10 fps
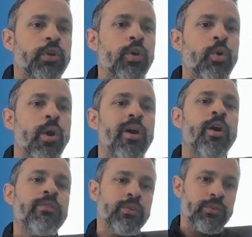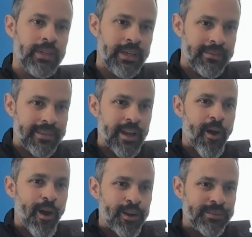So obviously the
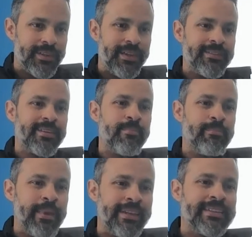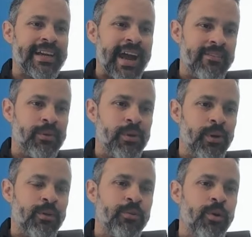cost is a big
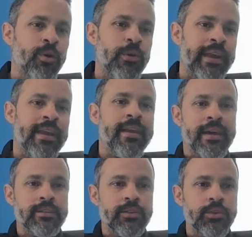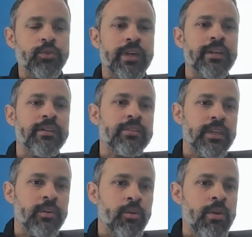driver of going nitrile to stainless
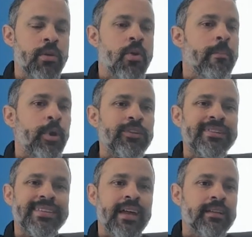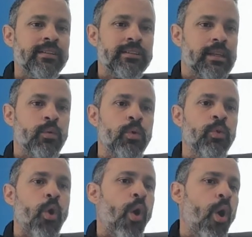steel, but stainless steel
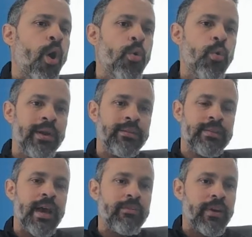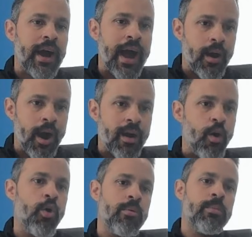will always have a
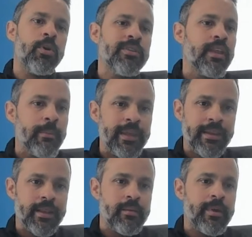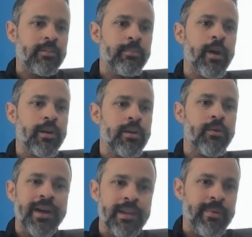home on the medical device market,
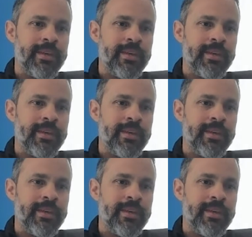right?